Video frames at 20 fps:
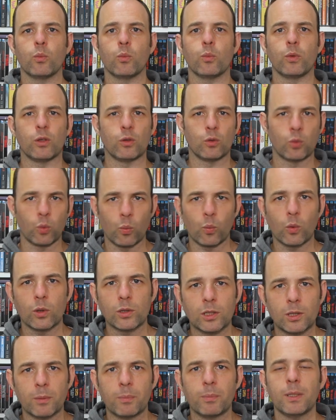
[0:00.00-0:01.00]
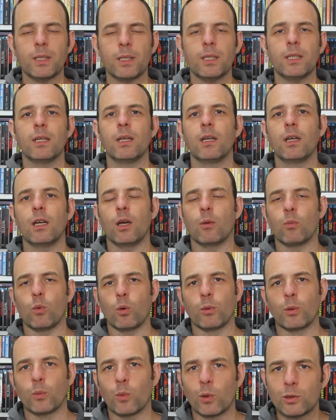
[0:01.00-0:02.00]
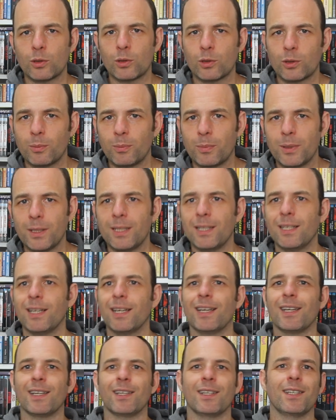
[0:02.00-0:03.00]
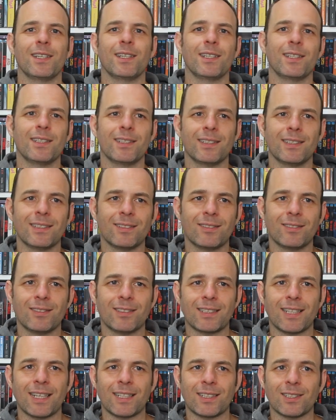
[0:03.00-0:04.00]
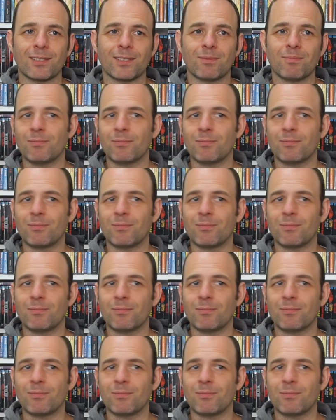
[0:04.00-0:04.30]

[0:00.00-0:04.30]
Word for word: we don't want to be and what we want to be. Uh, eh, kind of